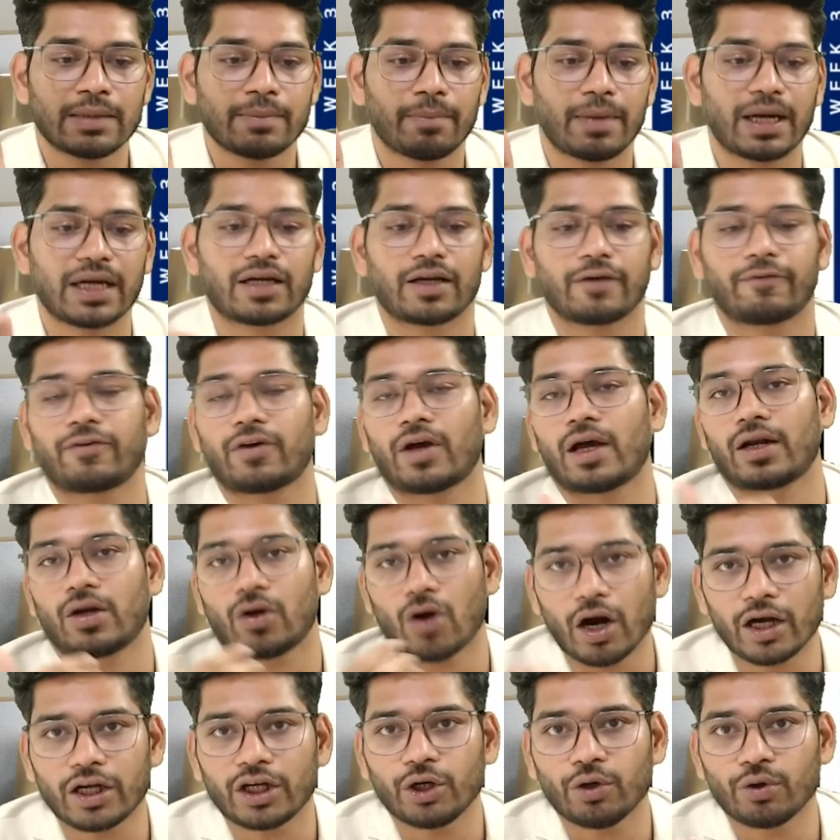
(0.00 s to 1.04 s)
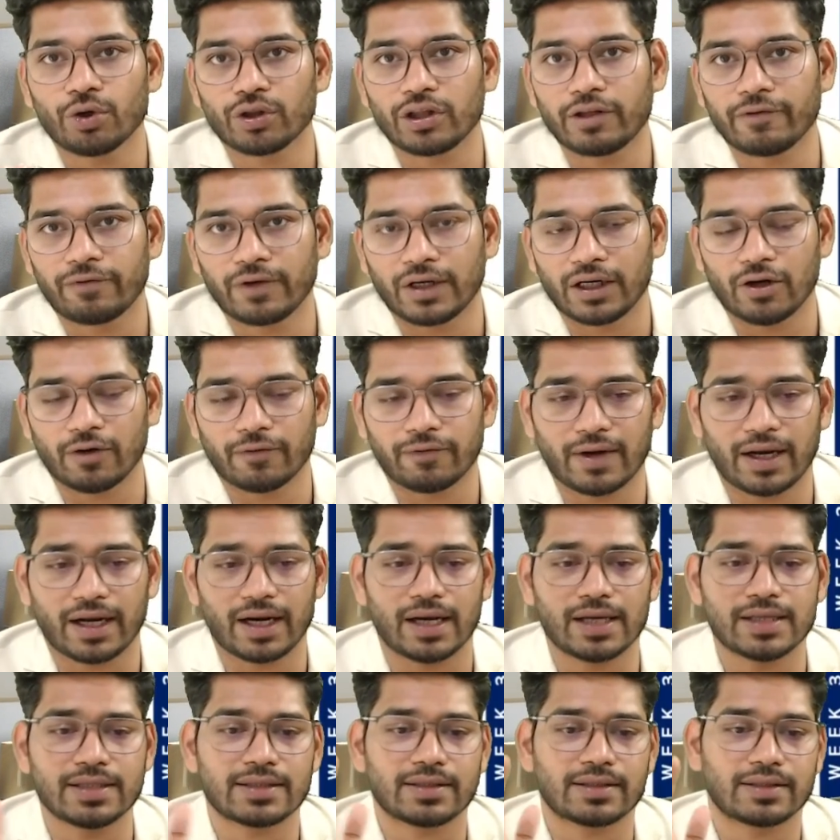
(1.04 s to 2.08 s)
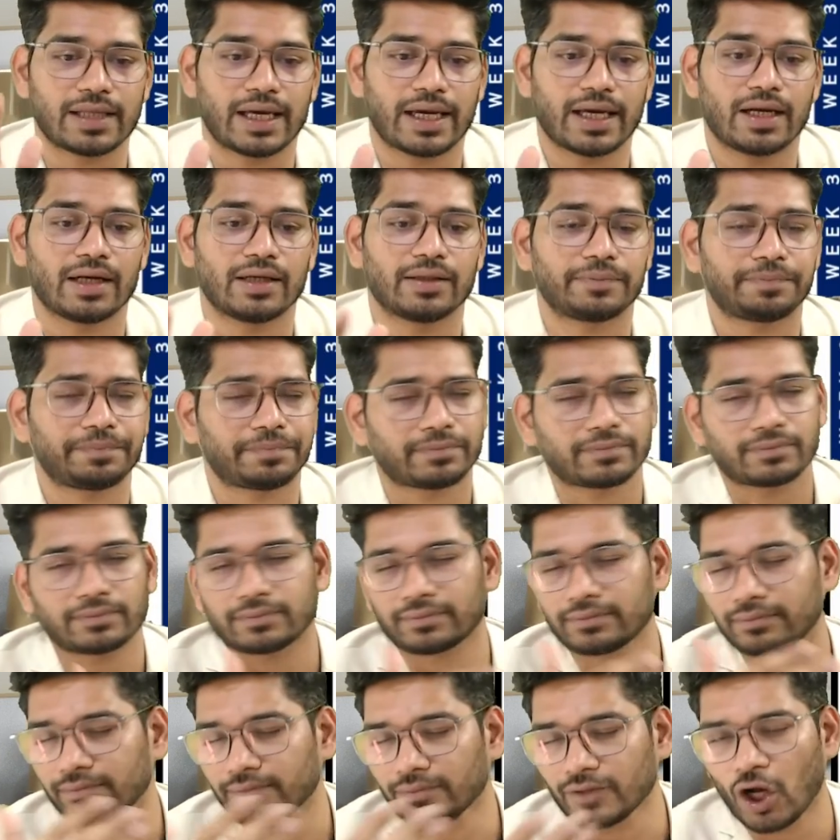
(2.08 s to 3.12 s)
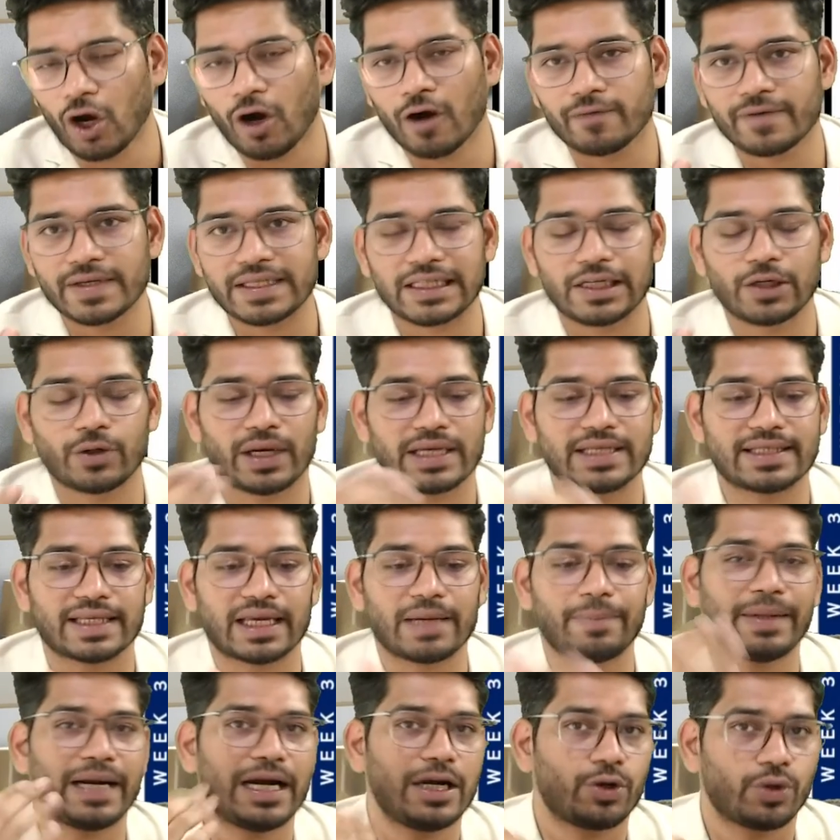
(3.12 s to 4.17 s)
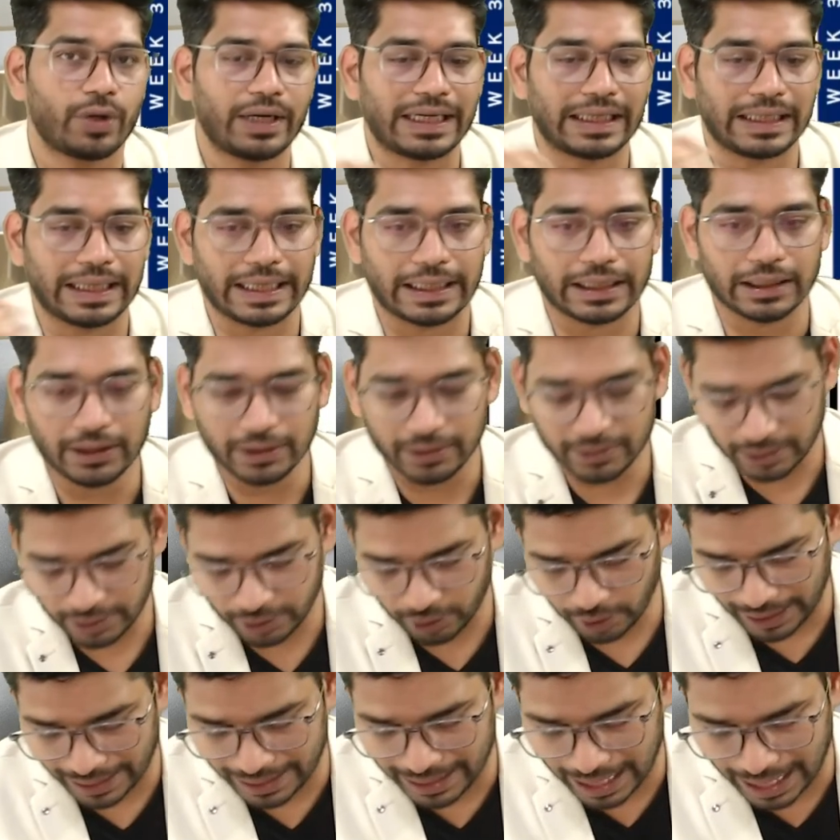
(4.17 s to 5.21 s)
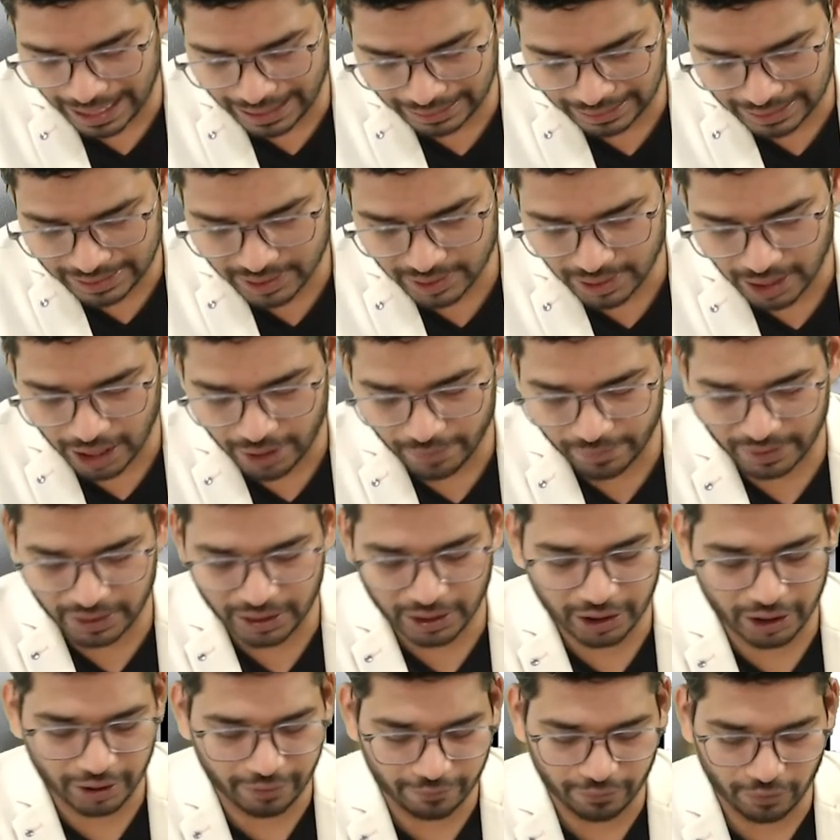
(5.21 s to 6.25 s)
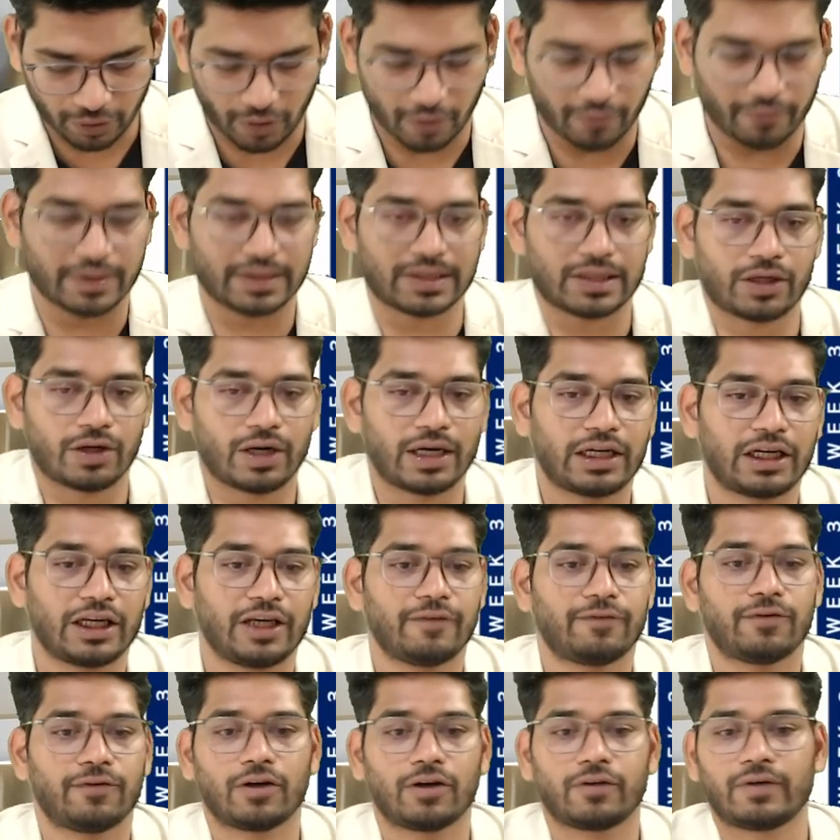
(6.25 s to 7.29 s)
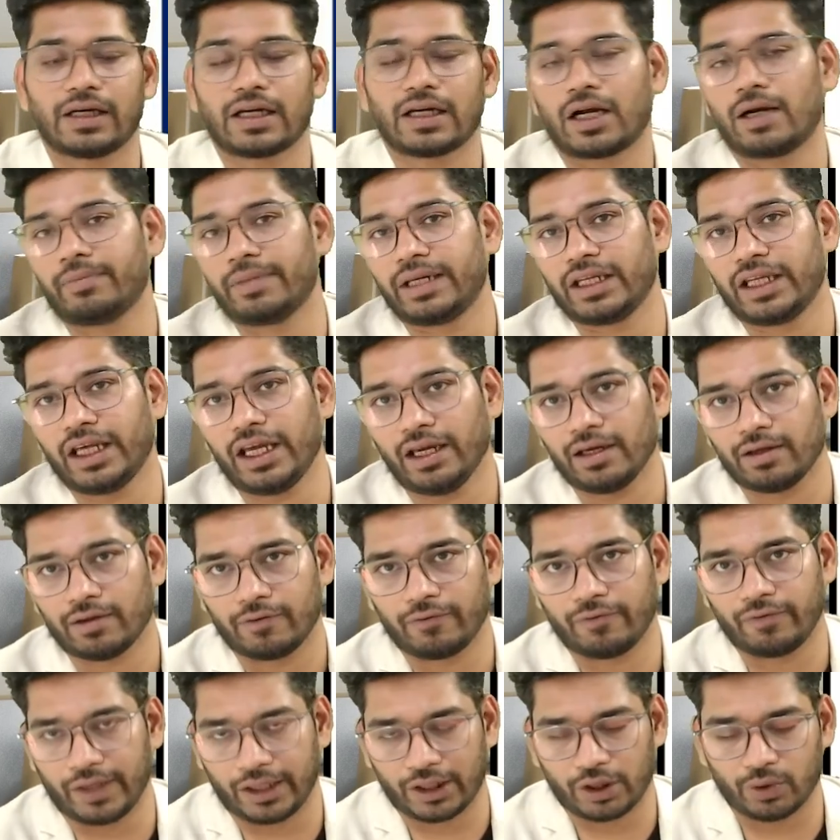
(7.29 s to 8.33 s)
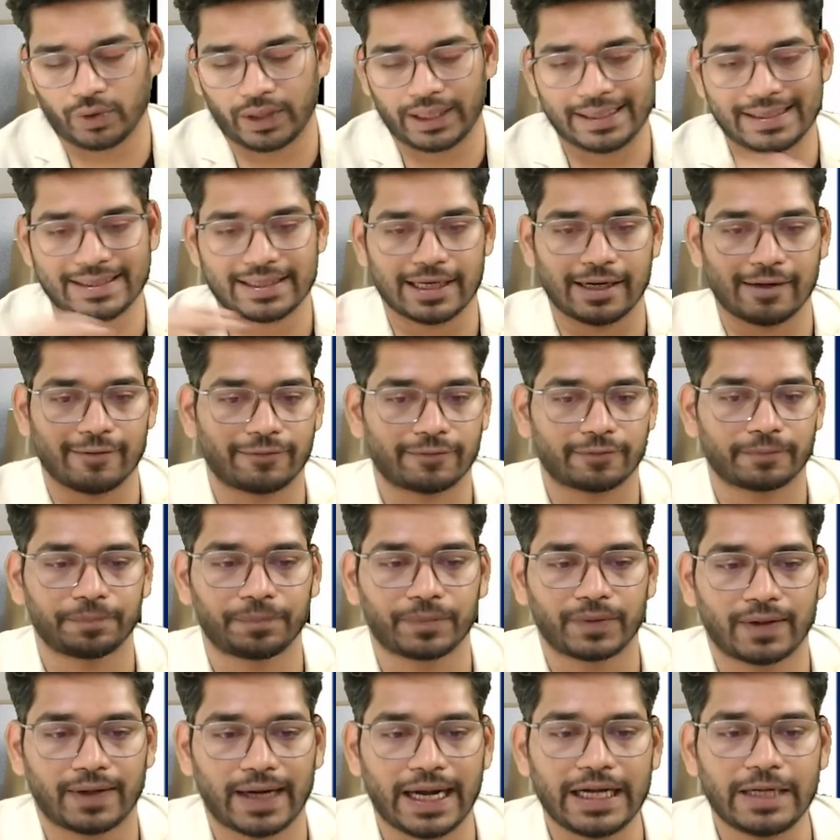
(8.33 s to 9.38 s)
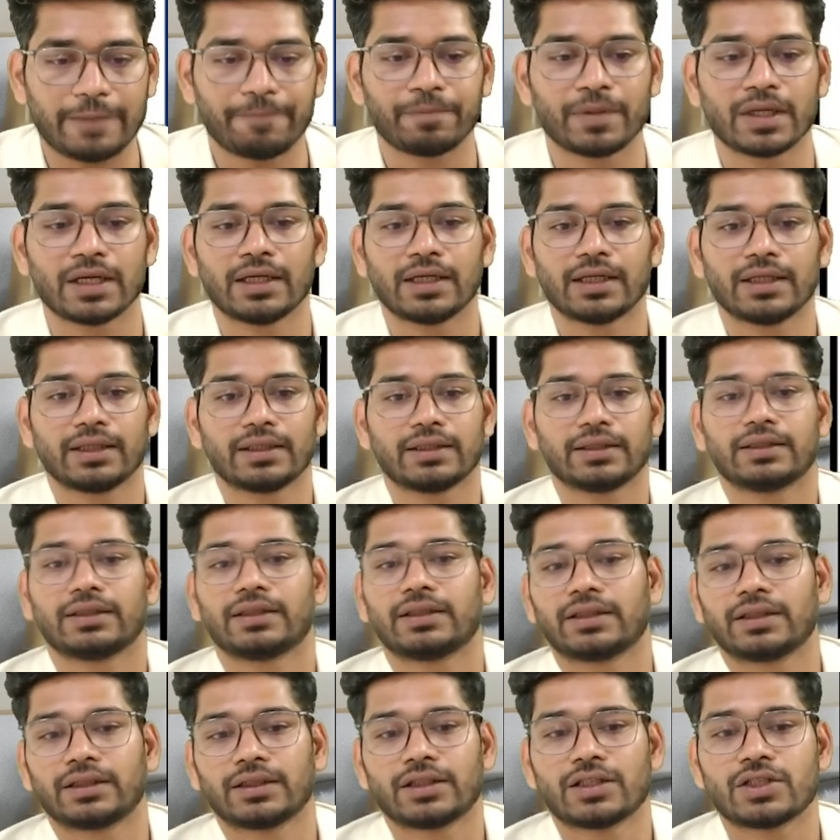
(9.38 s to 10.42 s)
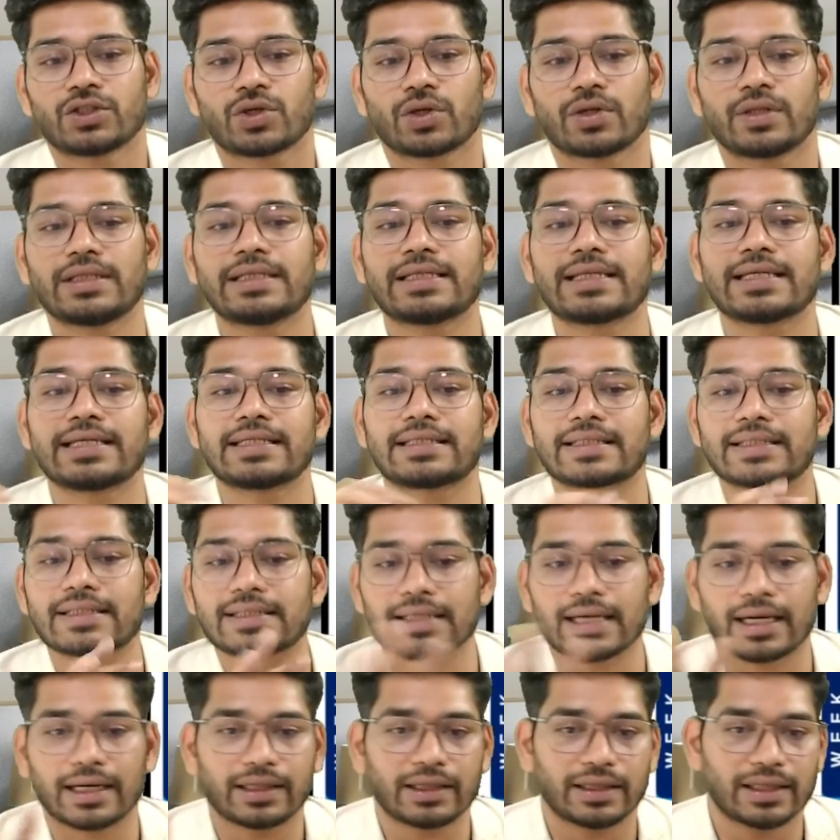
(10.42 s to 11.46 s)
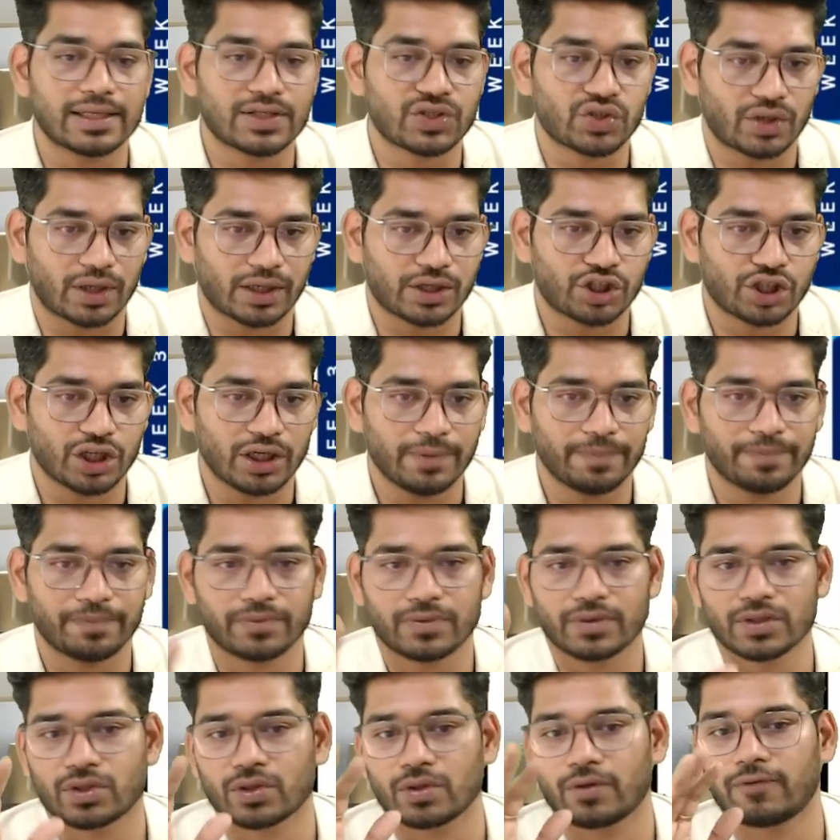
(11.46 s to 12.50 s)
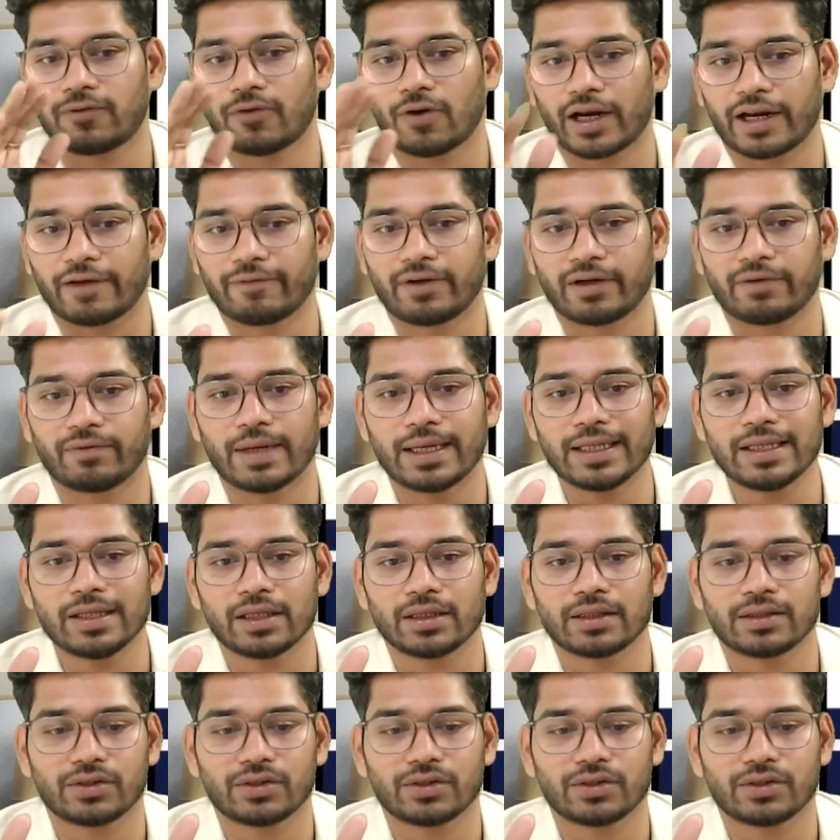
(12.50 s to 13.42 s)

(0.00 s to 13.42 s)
But if you are not new to the field of finance, then obviously you can skip it and do it later. You can directly start with the T4. Obviously your T4 will come in the week 2 itself, right? So this is the structure. So for every month,